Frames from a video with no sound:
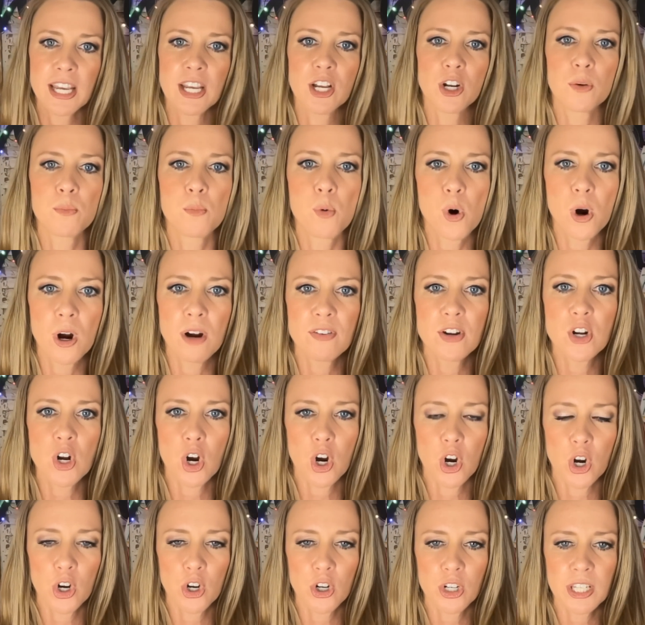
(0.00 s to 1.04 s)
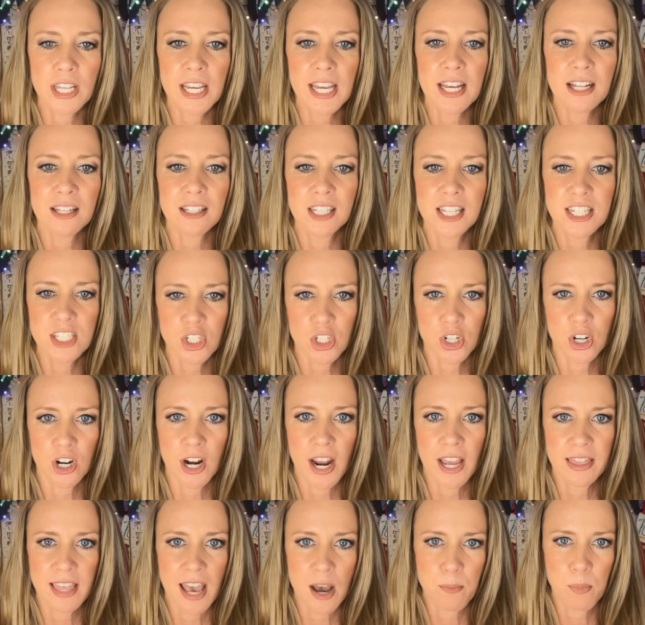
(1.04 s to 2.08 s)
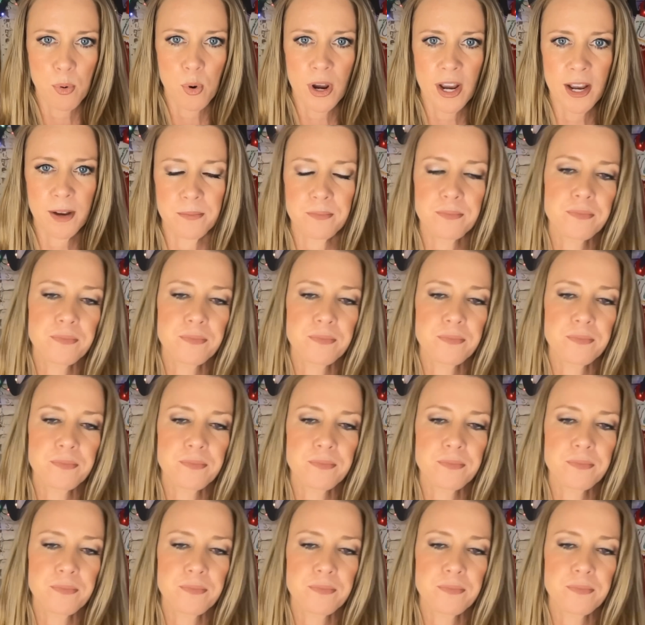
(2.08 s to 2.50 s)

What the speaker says: You're more of an early lister at that point